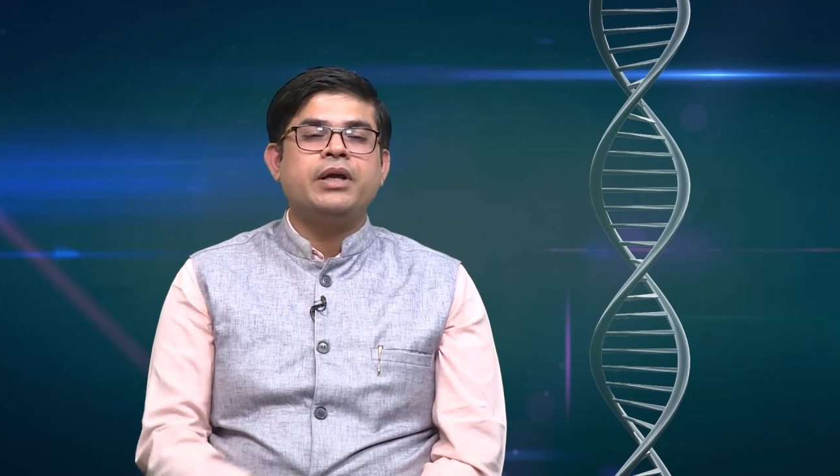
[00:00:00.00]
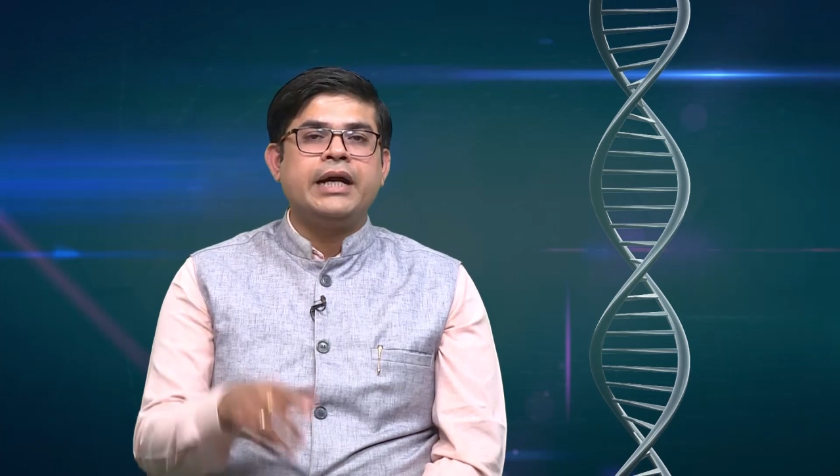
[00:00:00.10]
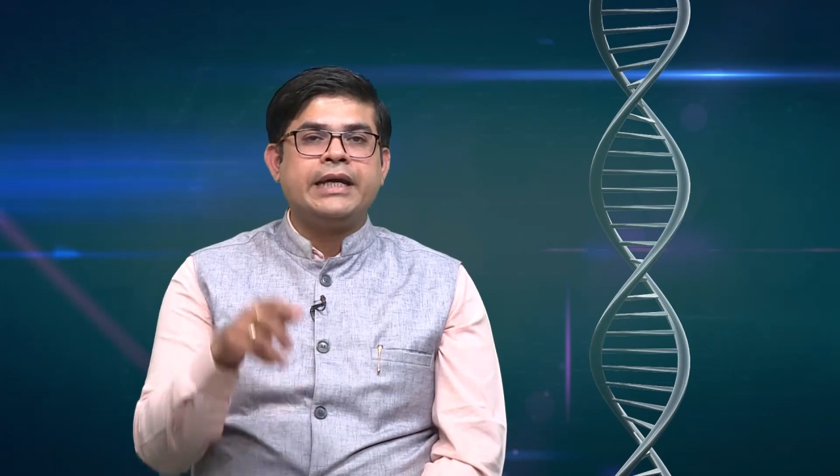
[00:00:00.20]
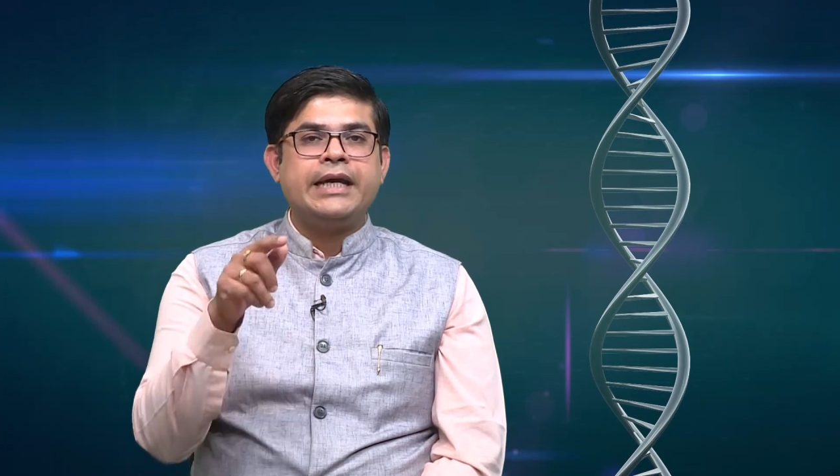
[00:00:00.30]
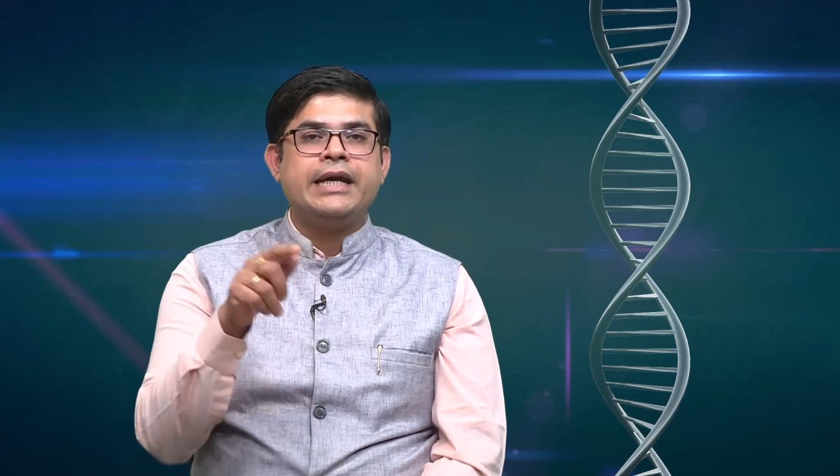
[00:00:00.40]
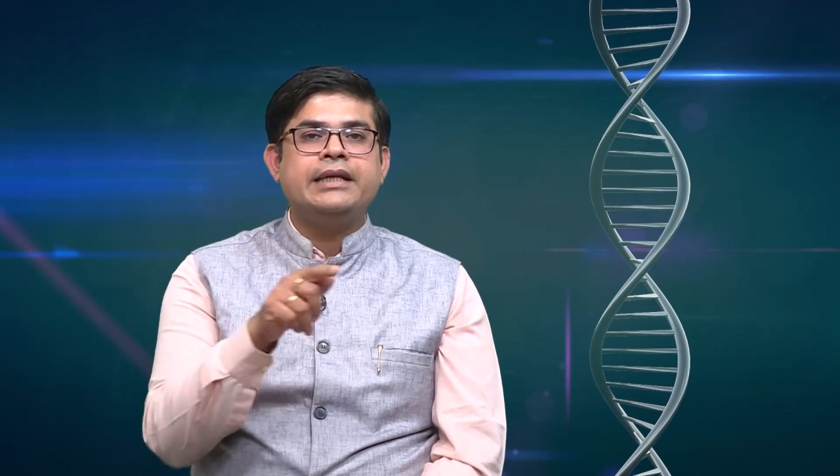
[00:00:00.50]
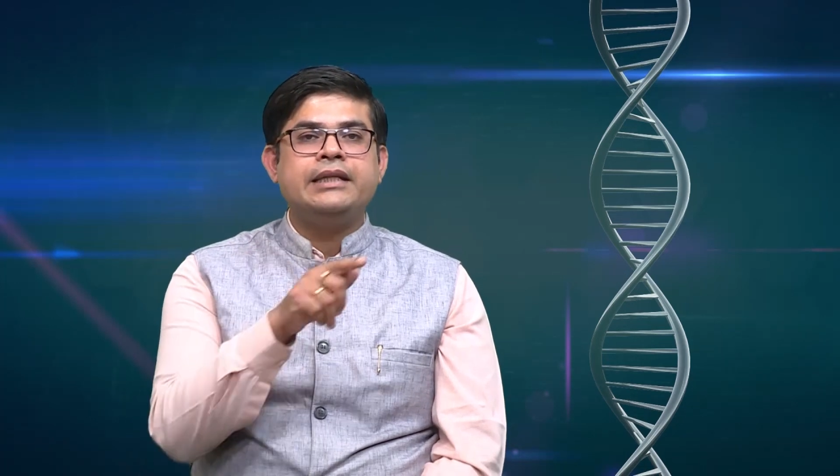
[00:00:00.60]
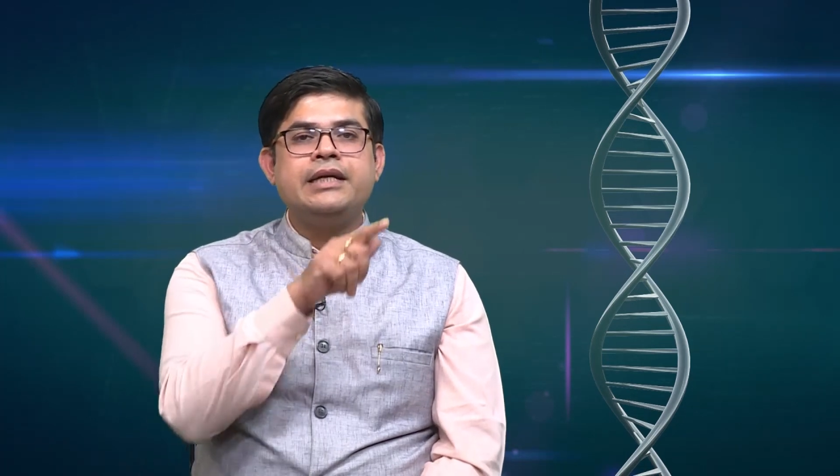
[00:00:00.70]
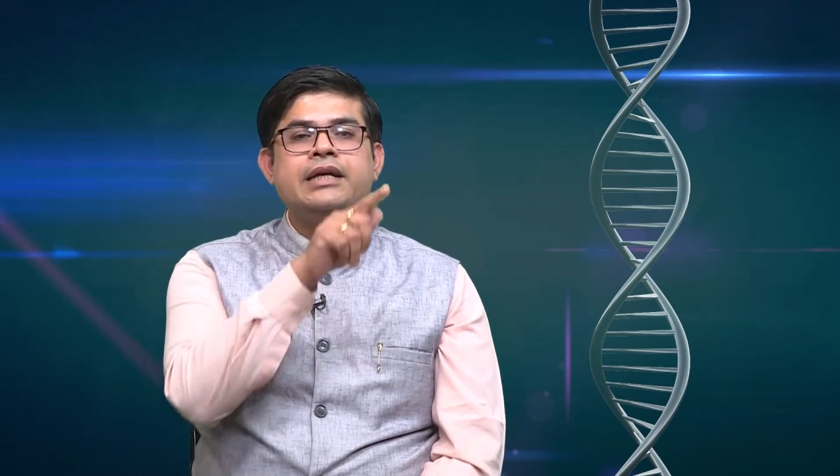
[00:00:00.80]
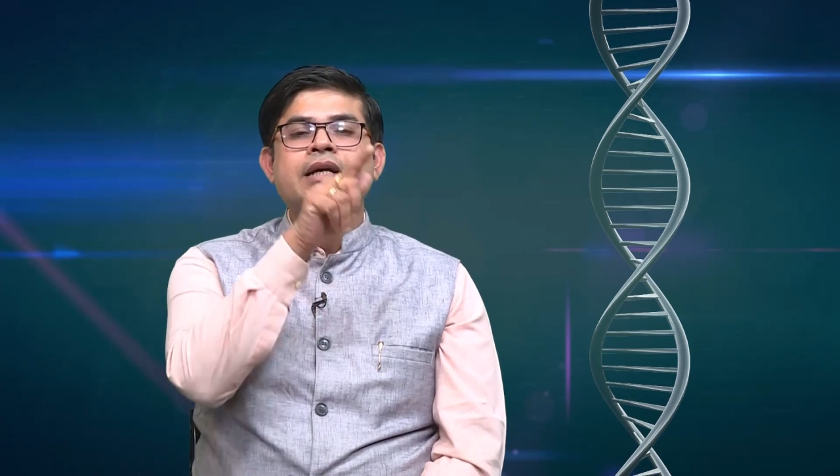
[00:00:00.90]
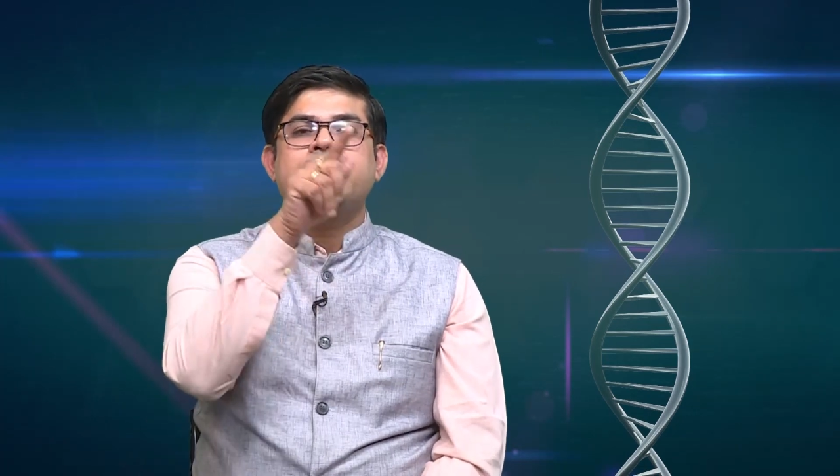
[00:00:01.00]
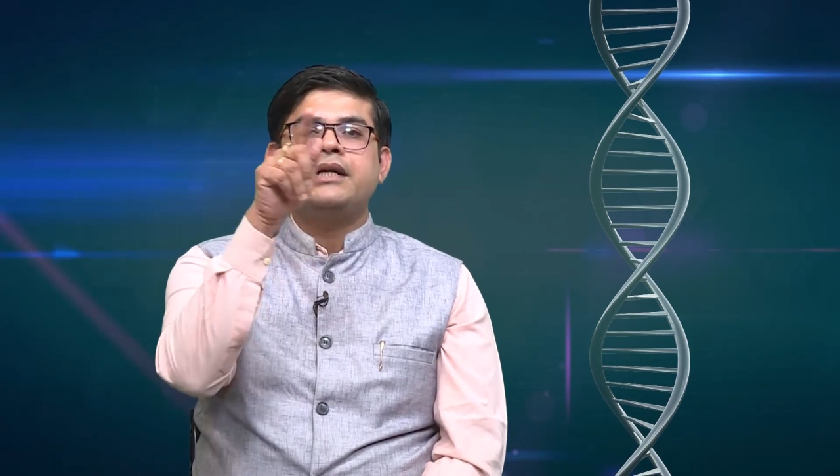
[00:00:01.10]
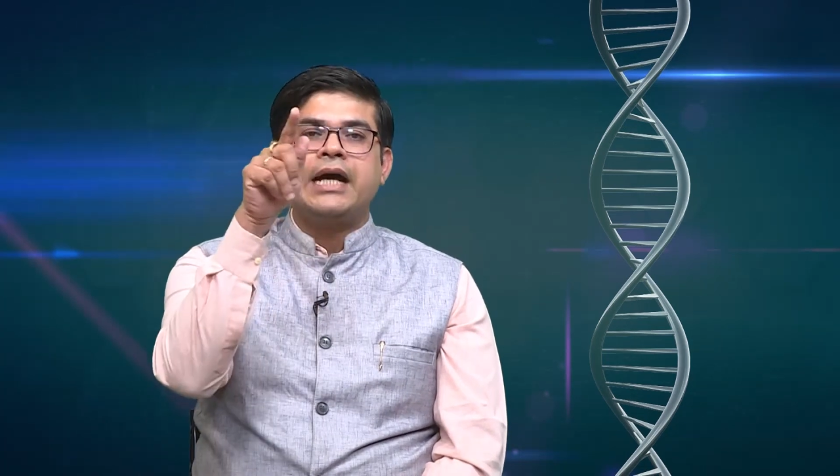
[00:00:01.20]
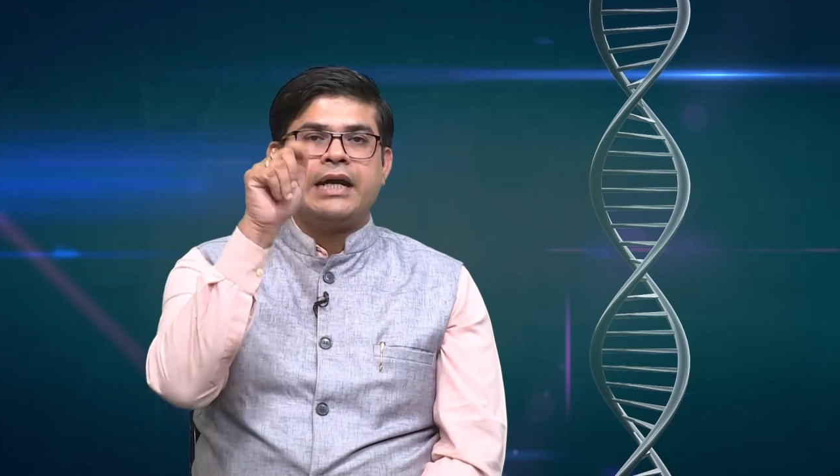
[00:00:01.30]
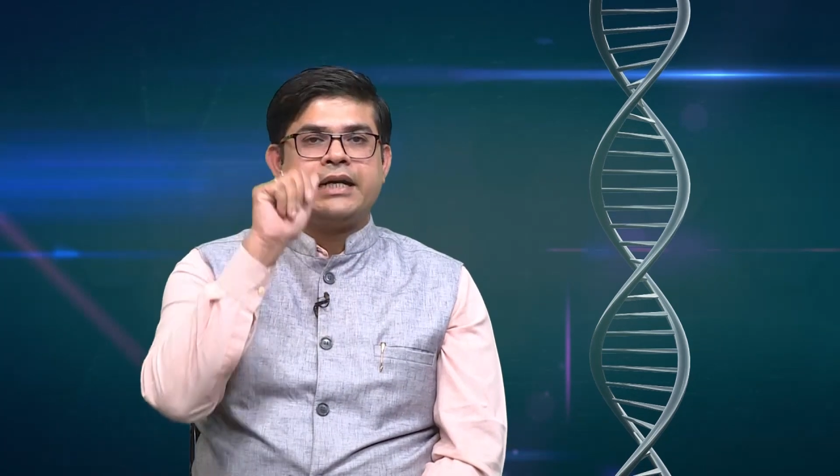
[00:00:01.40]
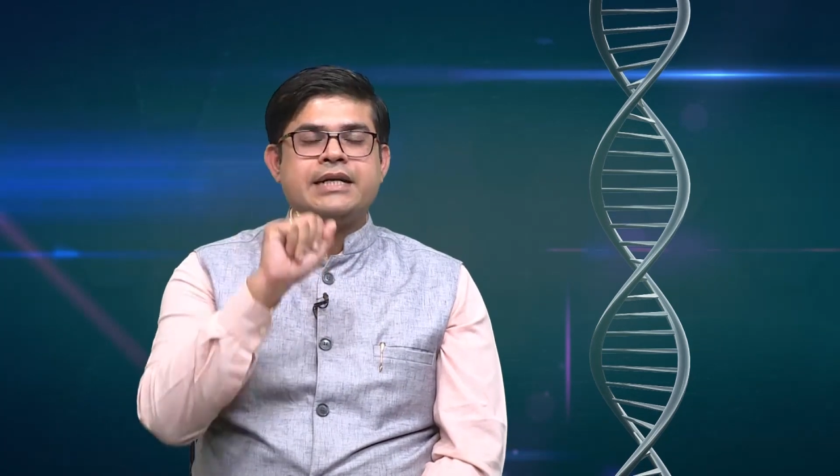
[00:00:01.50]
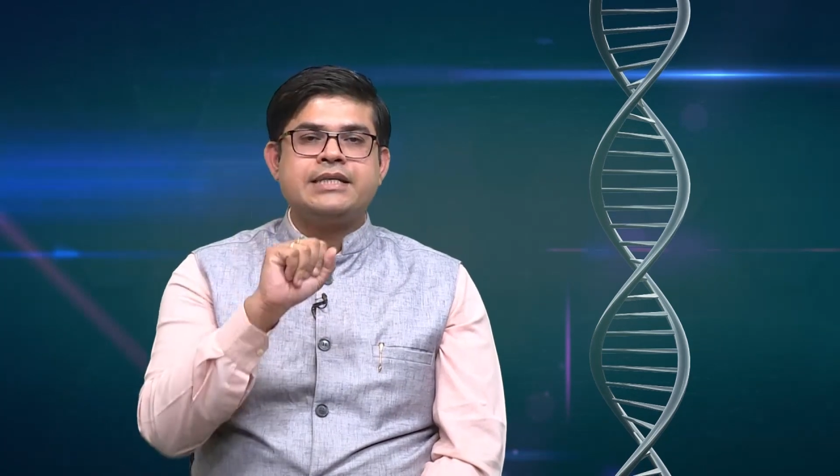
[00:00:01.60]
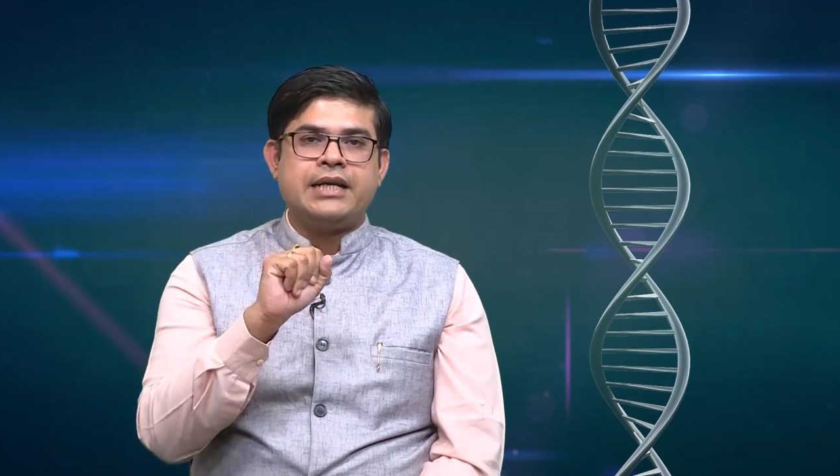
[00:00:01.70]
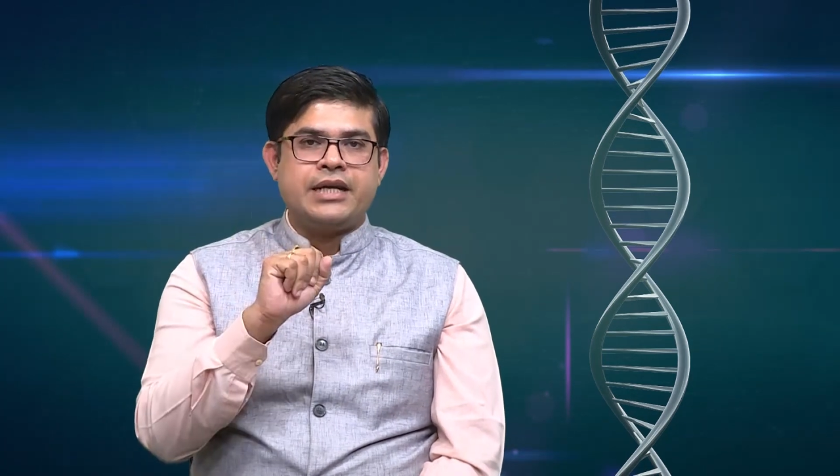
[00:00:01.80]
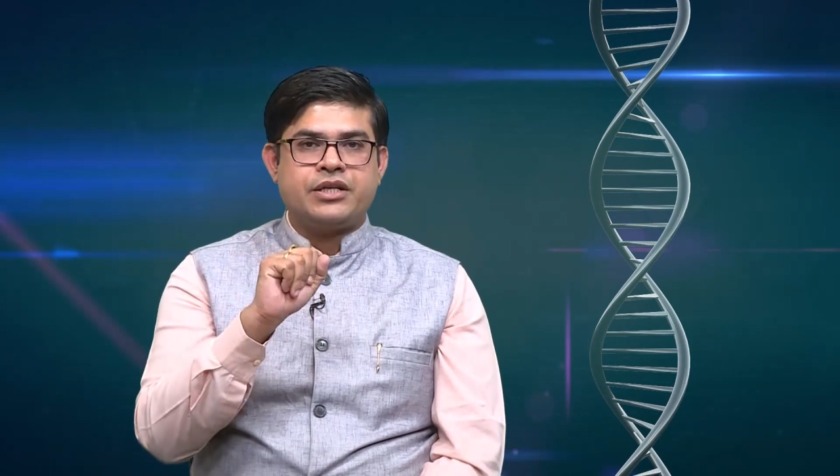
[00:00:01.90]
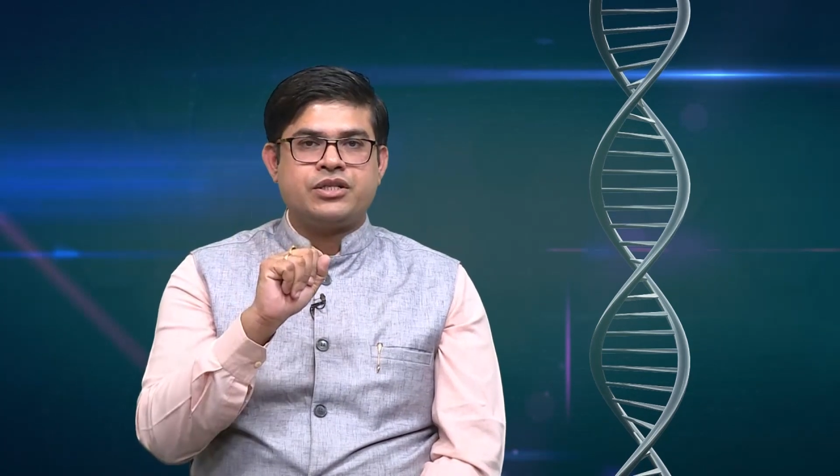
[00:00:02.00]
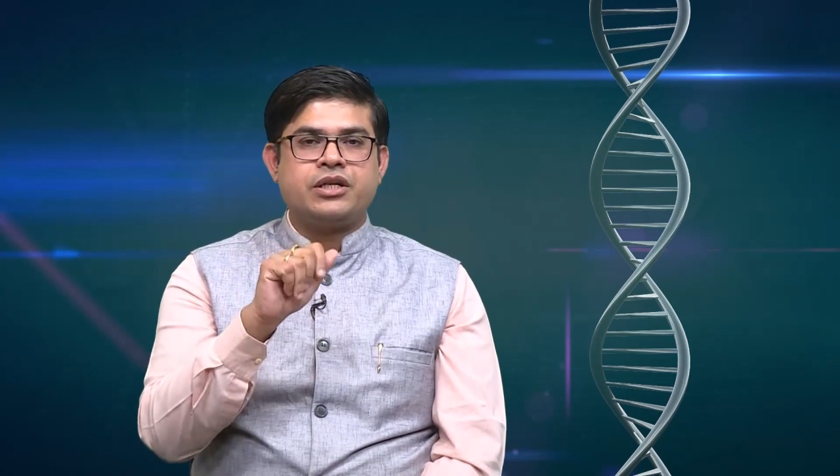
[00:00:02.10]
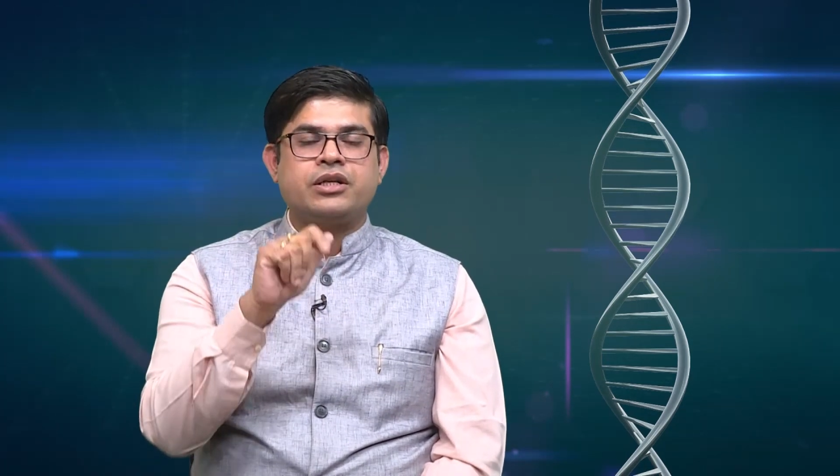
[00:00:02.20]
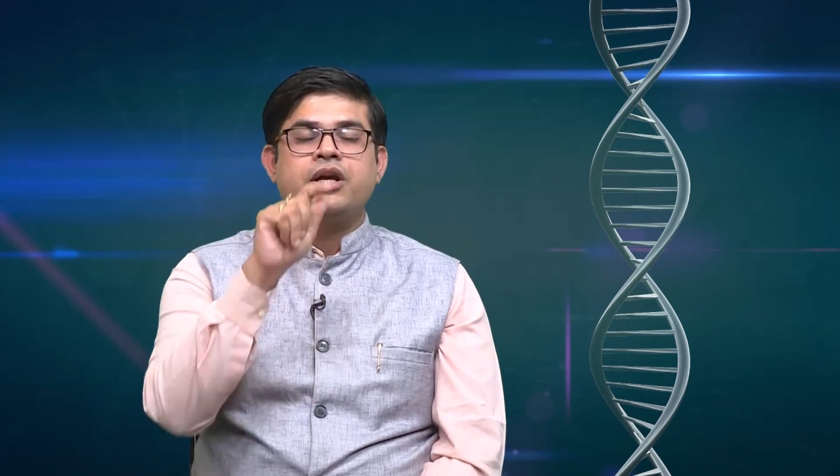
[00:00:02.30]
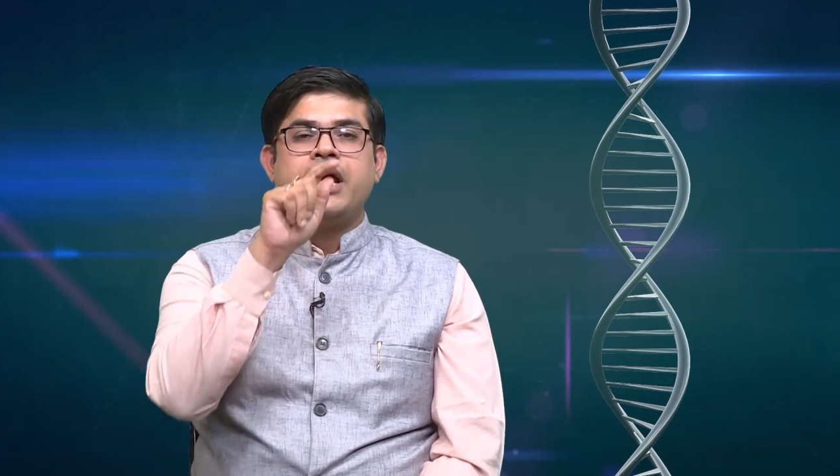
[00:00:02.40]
again the target selection